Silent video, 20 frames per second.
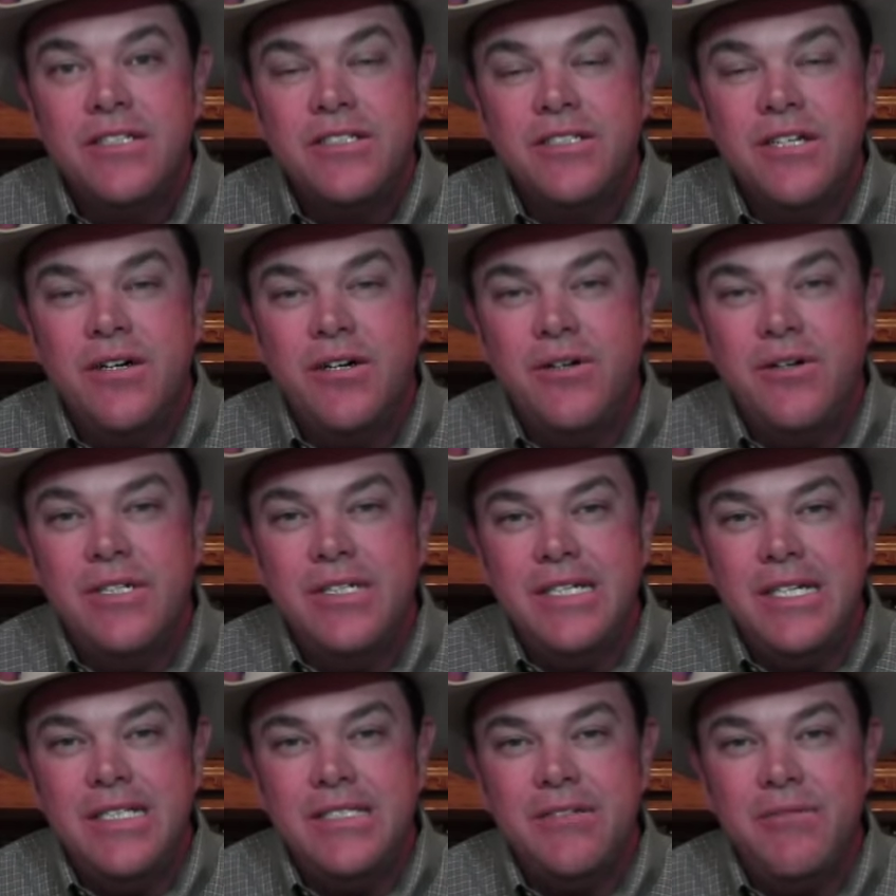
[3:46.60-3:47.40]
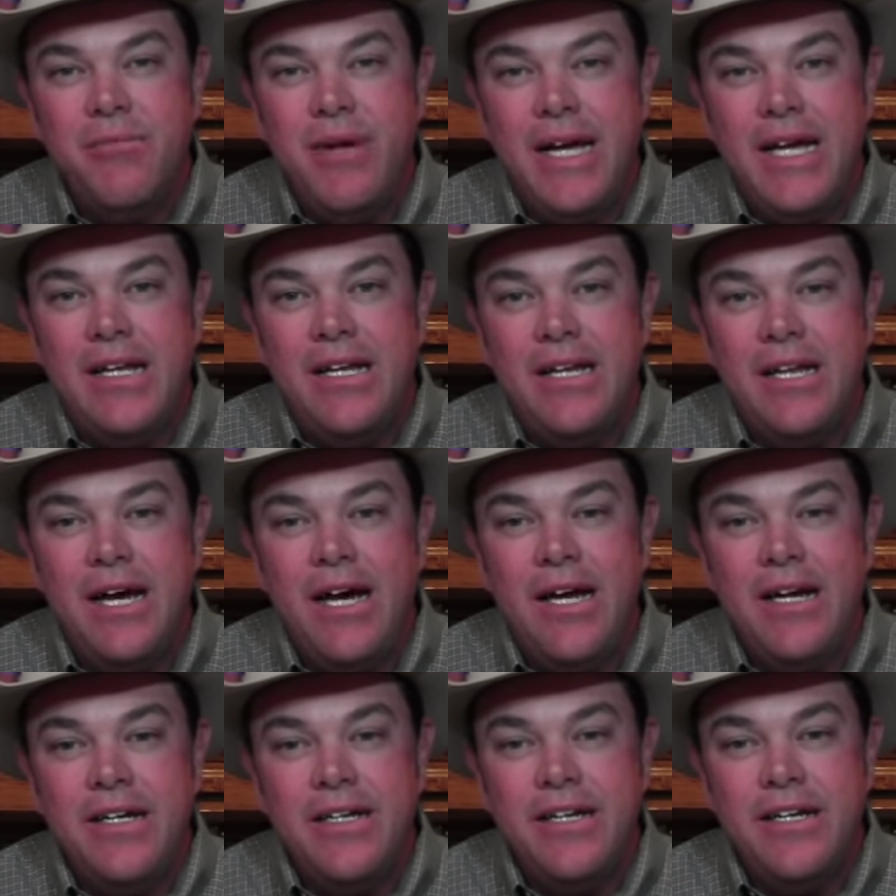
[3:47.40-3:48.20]
So it doesn't make a
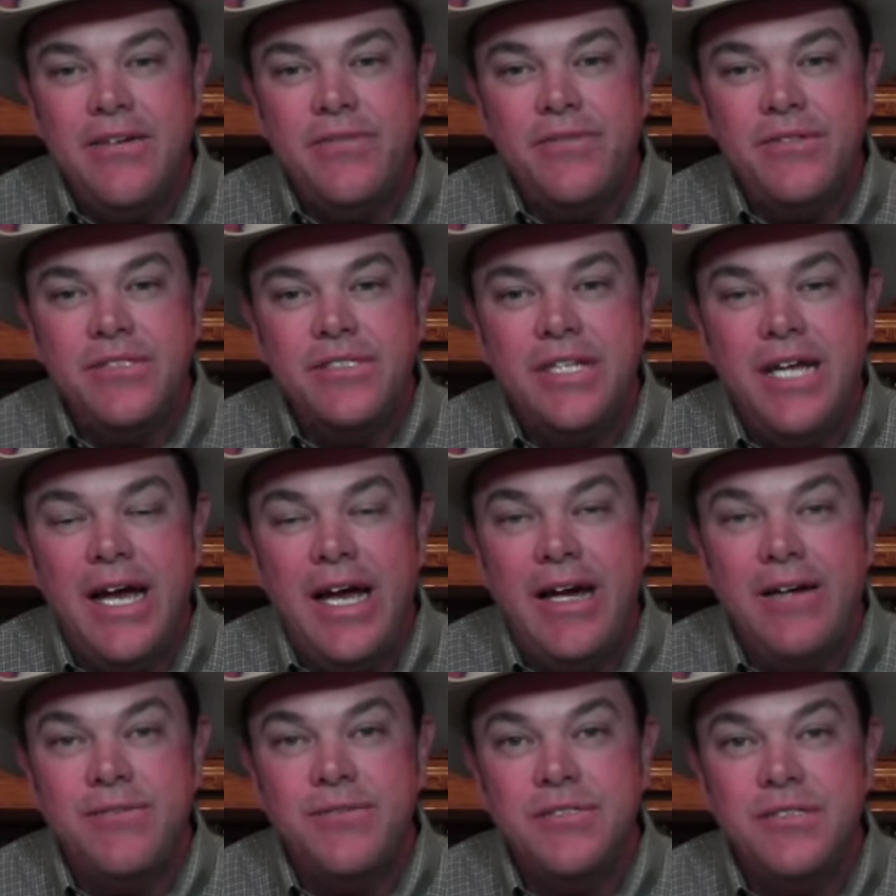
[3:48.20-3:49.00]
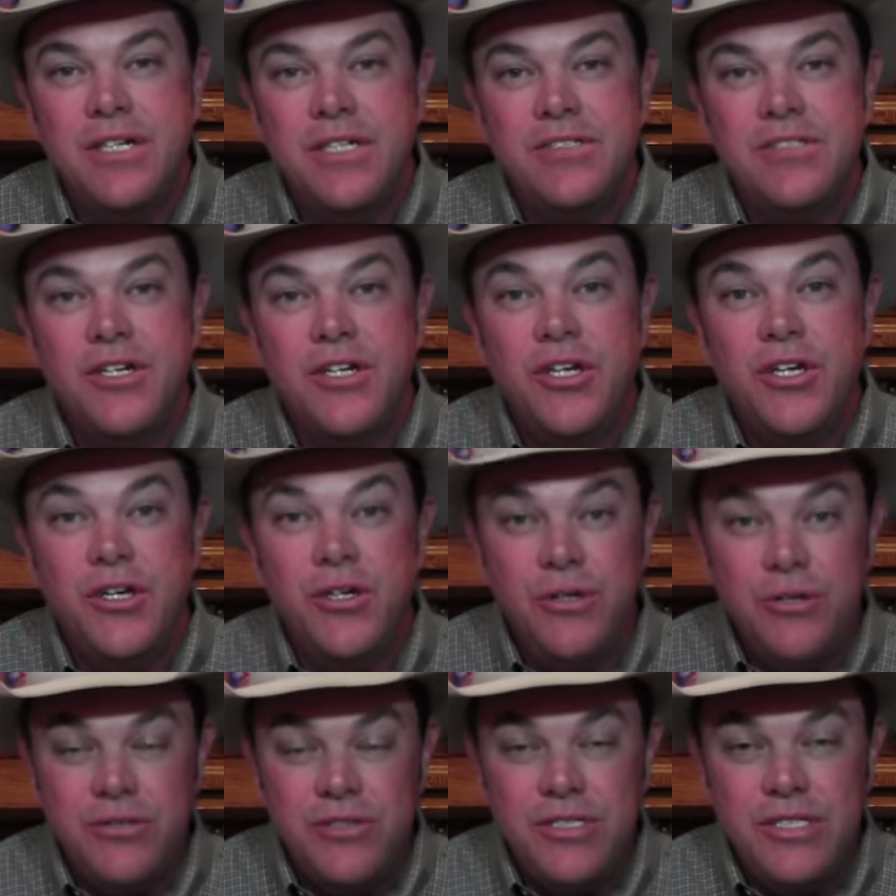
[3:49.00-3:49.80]
lot of difference to have such a
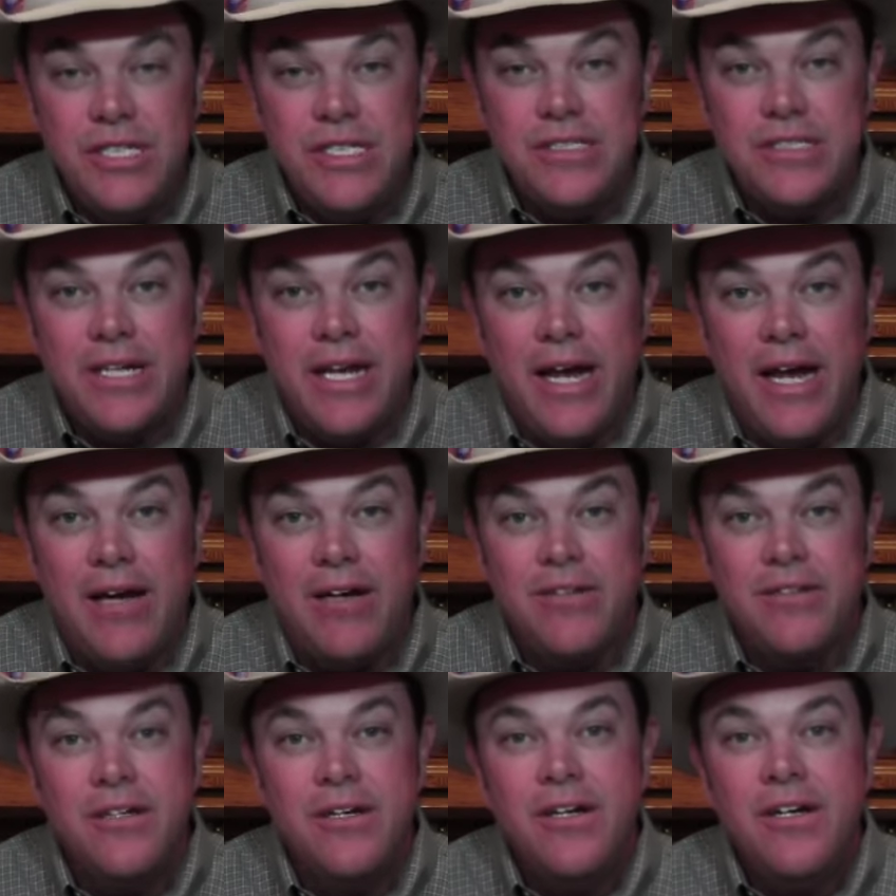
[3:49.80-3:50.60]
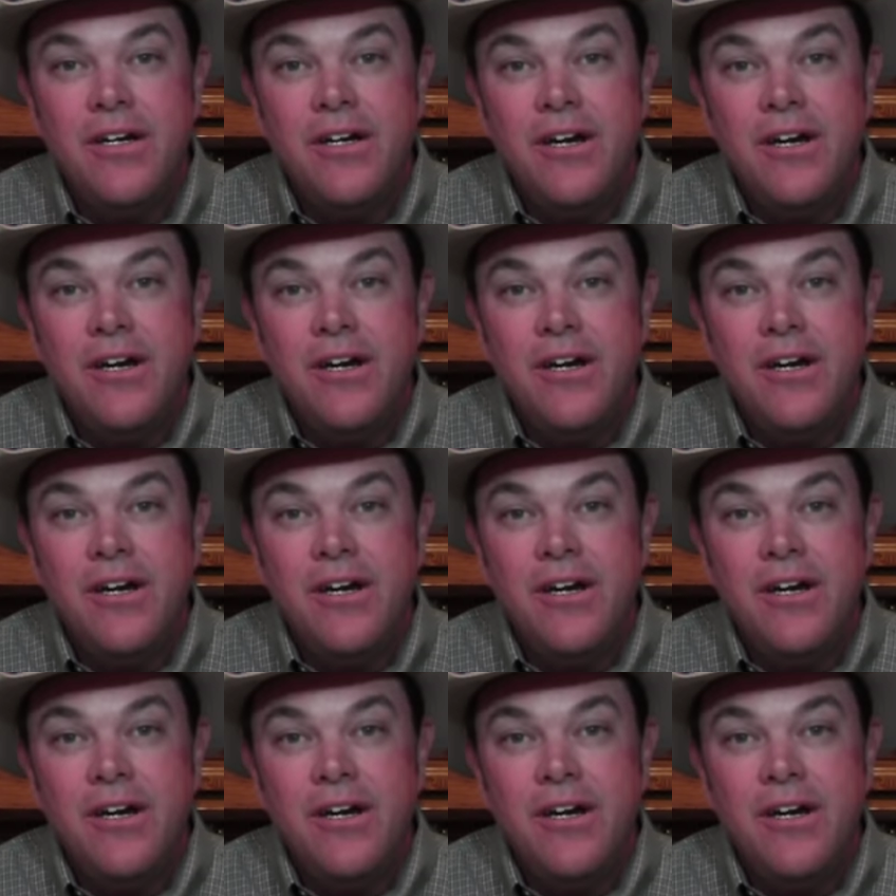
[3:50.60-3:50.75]
huge discount